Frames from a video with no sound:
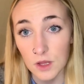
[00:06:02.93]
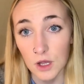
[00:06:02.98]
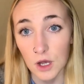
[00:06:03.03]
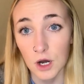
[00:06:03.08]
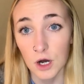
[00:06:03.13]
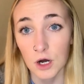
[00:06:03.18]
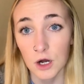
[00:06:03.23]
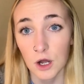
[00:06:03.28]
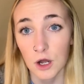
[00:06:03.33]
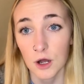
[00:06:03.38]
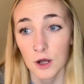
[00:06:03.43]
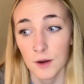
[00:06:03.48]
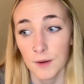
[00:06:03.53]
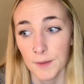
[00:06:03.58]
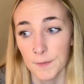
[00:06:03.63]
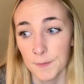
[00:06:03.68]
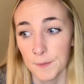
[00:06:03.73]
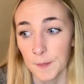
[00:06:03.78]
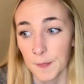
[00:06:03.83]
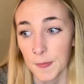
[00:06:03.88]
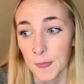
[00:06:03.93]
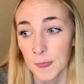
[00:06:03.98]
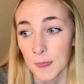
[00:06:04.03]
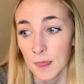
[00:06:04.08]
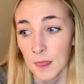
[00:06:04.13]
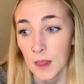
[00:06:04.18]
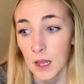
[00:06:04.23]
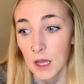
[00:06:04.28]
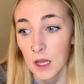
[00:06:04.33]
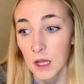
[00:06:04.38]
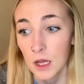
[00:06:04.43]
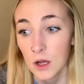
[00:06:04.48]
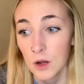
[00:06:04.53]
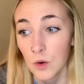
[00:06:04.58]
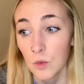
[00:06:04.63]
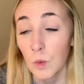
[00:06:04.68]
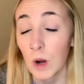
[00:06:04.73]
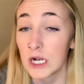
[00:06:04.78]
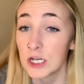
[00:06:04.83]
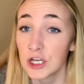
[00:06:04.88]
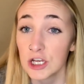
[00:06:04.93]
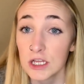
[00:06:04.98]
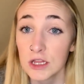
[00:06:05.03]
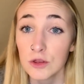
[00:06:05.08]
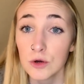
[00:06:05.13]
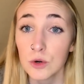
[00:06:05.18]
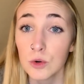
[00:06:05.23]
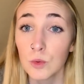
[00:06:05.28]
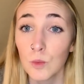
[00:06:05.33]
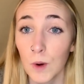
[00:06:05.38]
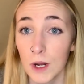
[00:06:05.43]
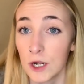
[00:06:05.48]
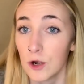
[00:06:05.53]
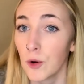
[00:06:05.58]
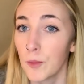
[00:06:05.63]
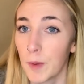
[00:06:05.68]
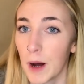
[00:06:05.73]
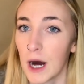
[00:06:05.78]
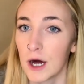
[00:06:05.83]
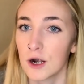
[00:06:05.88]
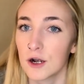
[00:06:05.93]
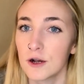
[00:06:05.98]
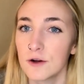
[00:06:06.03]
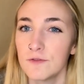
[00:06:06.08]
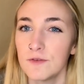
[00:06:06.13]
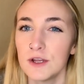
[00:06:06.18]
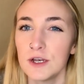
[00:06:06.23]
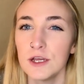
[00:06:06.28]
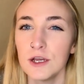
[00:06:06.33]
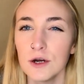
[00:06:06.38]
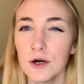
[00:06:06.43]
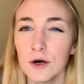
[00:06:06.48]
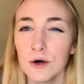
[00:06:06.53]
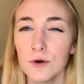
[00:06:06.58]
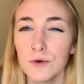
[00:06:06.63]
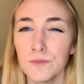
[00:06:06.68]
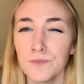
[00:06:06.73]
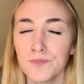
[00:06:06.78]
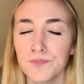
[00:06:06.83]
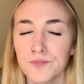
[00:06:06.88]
Um, watching the Wendell Potter video